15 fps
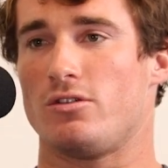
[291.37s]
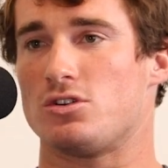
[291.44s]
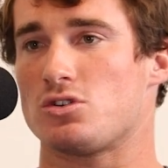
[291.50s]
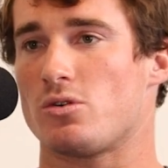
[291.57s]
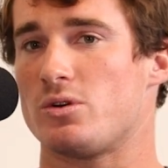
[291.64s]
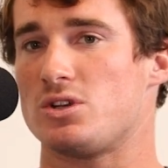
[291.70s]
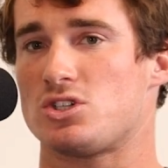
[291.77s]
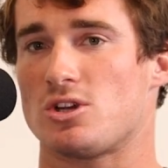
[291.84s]

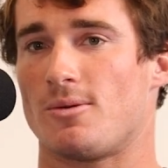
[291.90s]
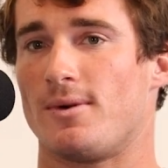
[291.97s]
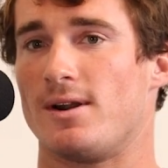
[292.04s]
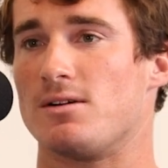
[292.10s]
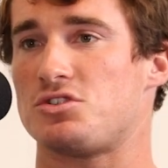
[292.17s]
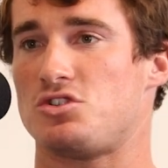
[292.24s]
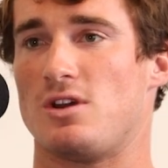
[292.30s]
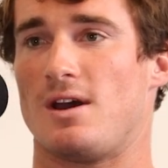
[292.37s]
There's always
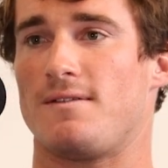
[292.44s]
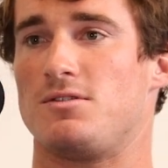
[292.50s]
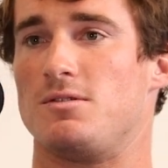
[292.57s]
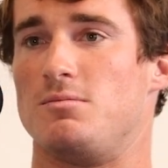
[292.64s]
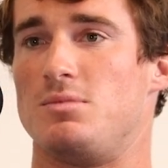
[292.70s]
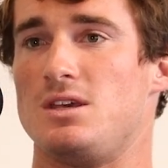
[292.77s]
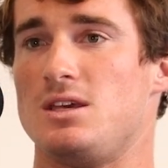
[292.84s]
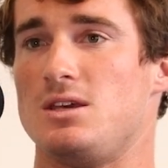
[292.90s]
someone else you have
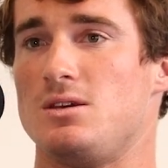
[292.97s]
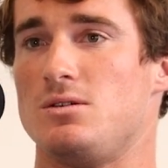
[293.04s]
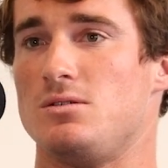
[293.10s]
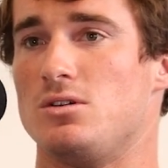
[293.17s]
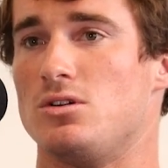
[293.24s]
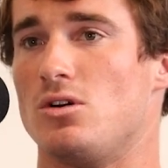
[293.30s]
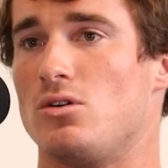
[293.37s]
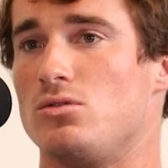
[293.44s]
to
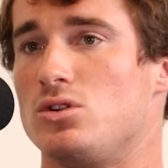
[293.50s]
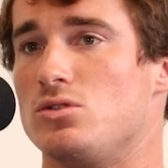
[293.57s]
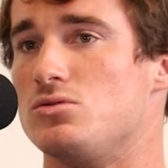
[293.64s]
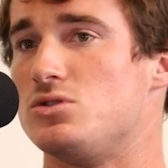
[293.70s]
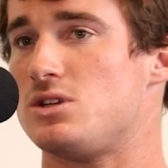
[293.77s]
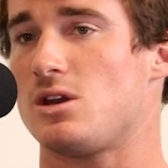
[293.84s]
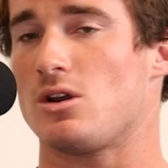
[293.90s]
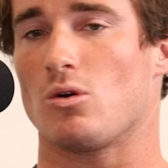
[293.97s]
be,
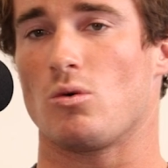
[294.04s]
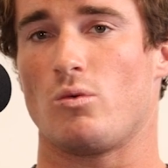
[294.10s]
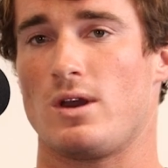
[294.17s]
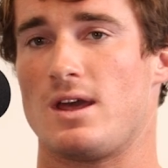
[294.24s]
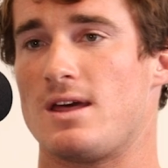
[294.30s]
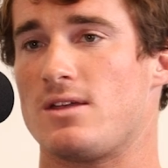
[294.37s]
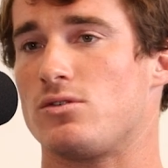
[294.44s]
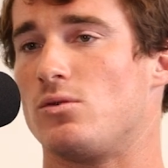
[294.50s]
using or
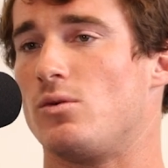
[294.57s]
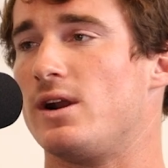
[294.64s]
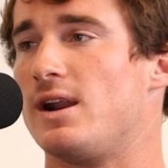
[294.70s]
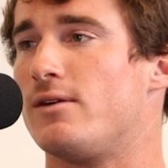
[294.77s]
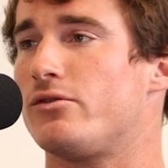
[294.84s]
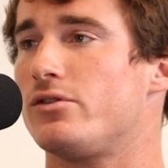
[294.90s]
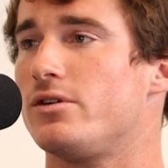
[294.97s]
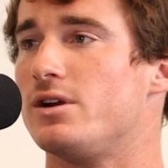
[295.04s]
with or
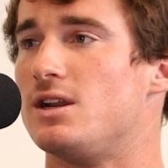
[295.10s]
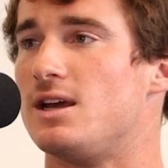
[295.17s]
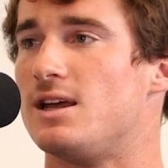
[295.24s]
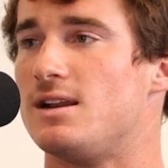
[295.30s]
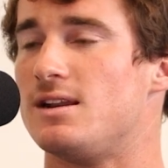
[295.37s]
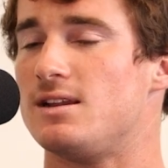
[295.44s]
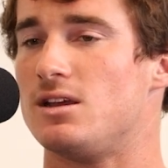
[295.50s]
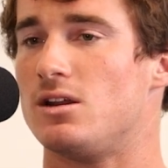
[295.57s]
whatever.
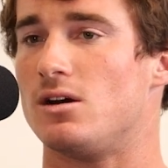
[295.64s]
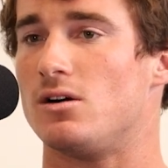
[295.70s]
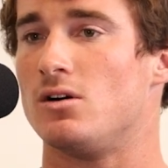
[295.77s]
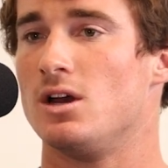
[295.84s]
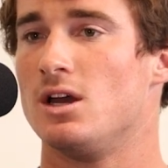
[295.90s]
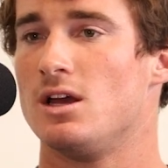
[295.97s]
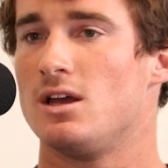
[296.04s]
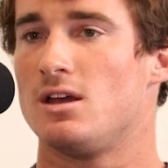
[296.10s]

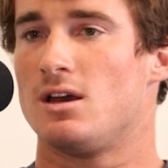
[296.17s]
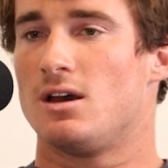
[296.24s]
And